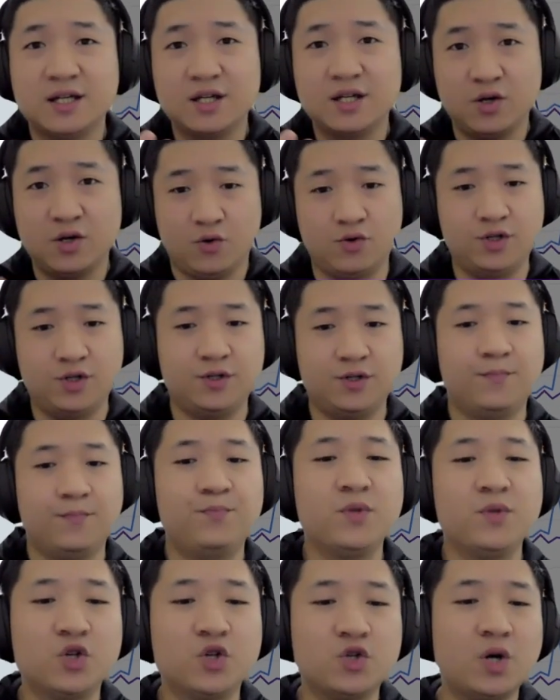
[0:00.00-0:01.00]
owner.
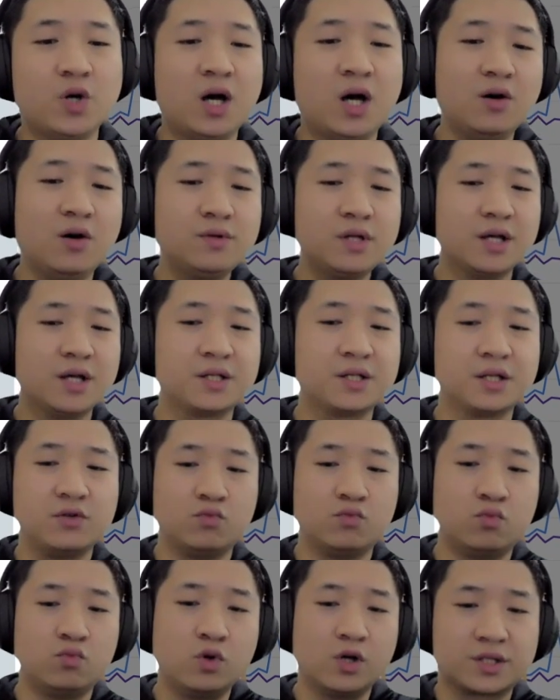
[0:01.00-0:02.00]
So how does it
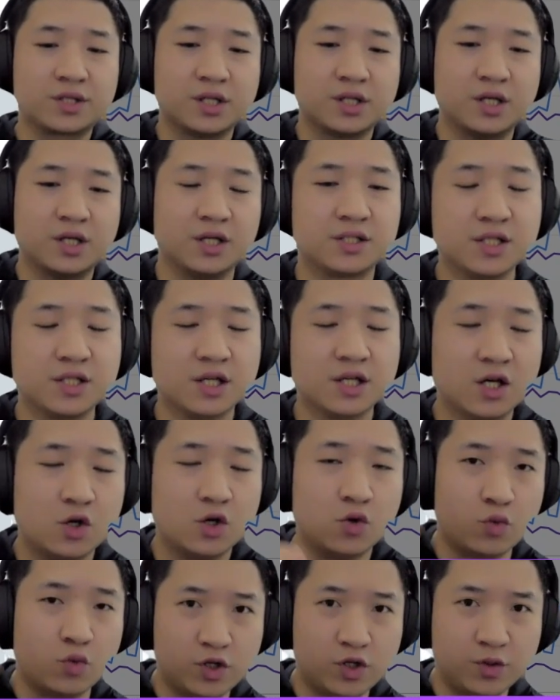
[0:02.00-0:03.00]
work is
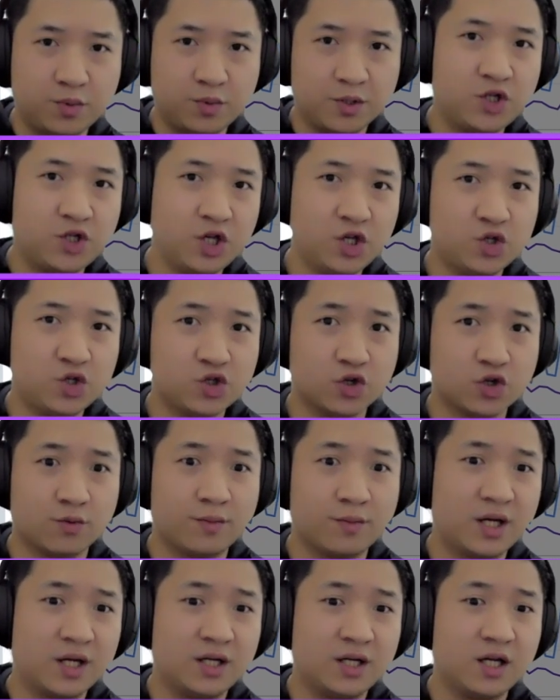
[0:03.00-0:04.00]
when you purchase a
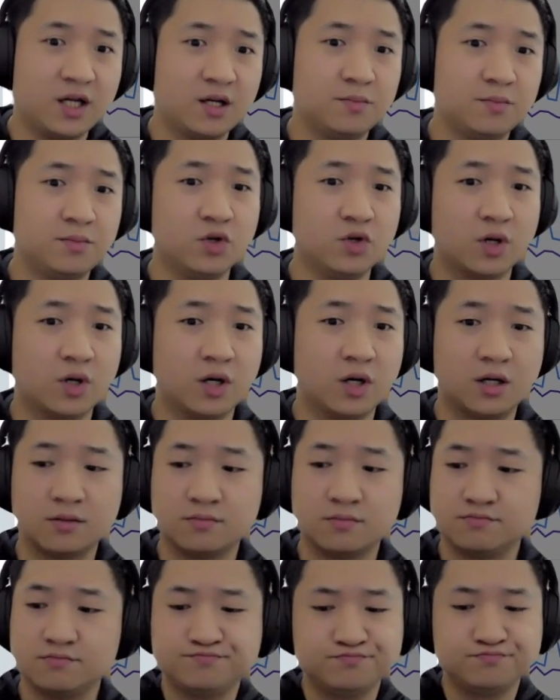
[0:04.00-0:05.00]
domain name, you are
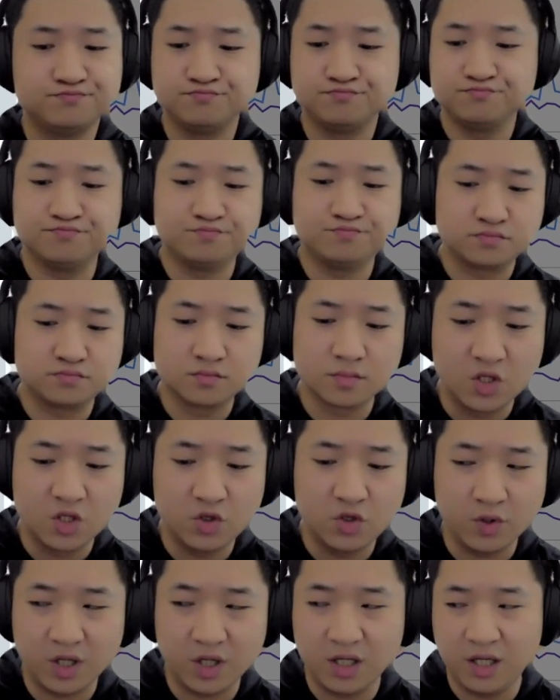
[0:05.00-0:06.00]

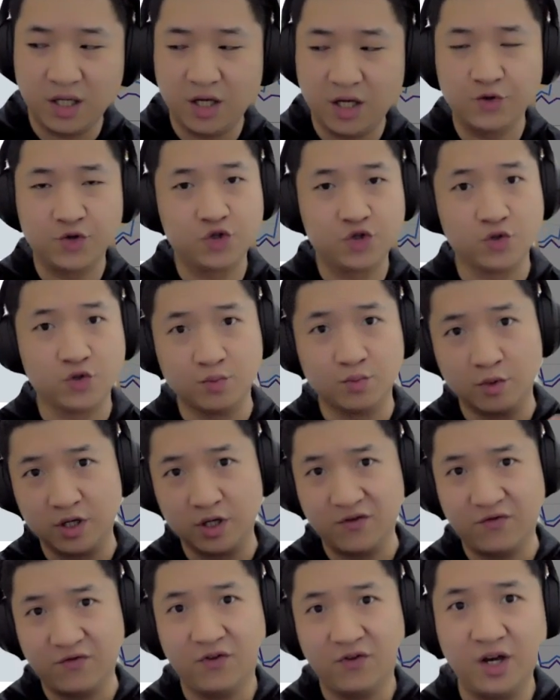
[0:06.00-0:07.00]
allowed to
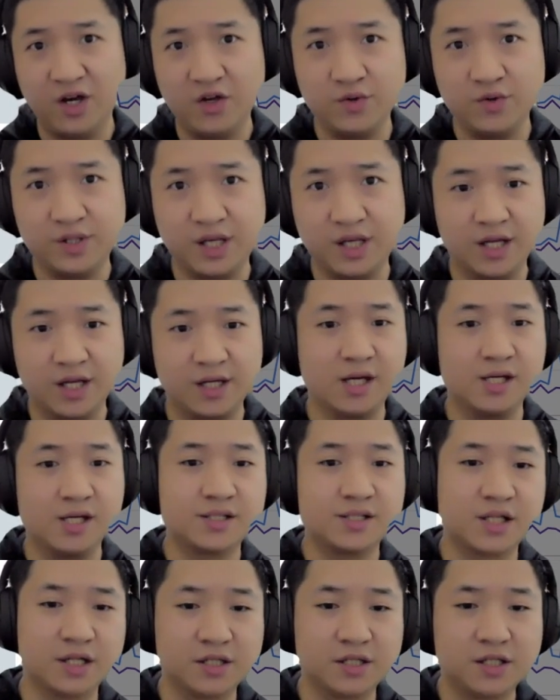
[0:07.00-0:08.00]
modify your DNS
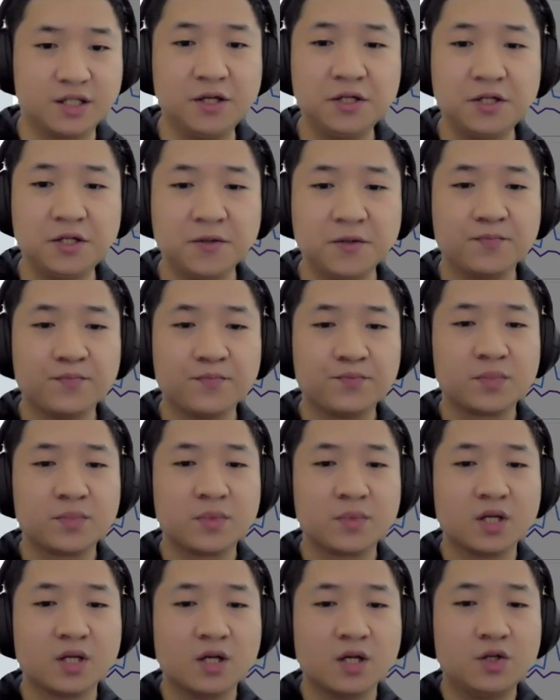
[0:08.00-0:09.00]
settings.
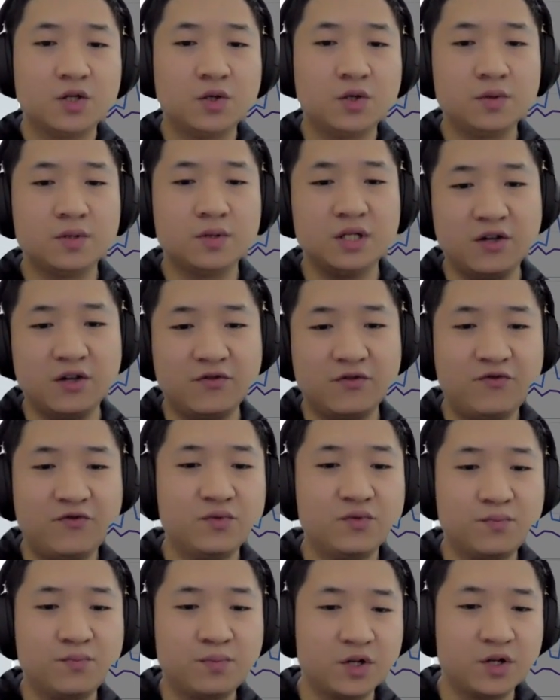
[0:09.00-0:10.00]
So if
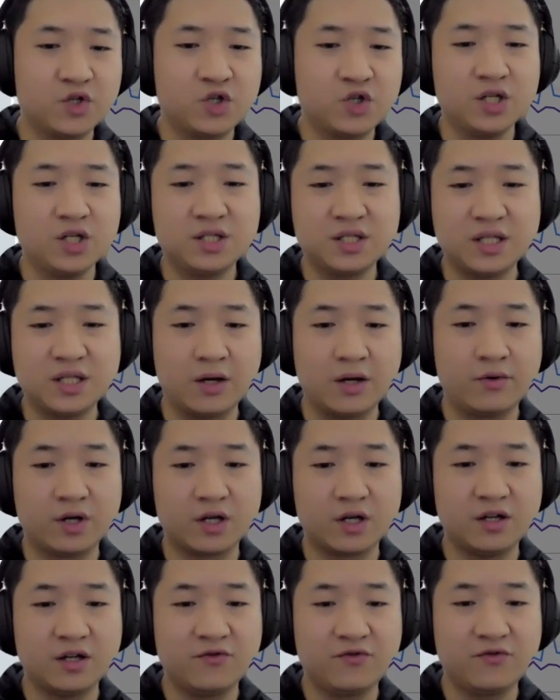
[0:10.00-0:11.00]
you purchase
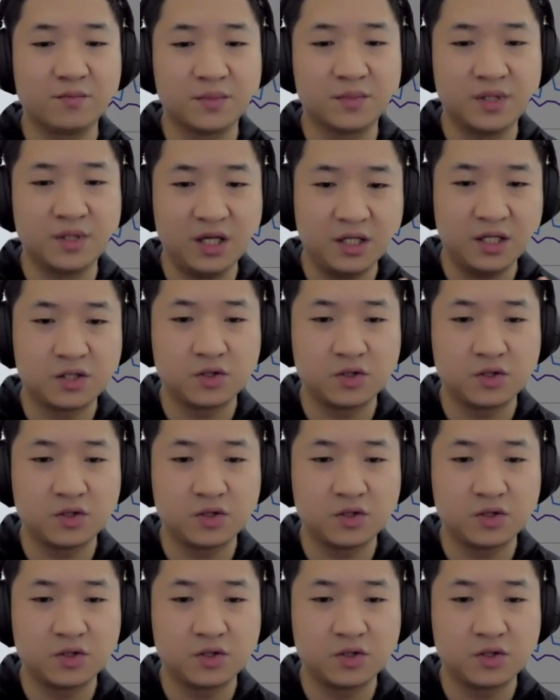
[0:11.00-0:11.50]
directly from this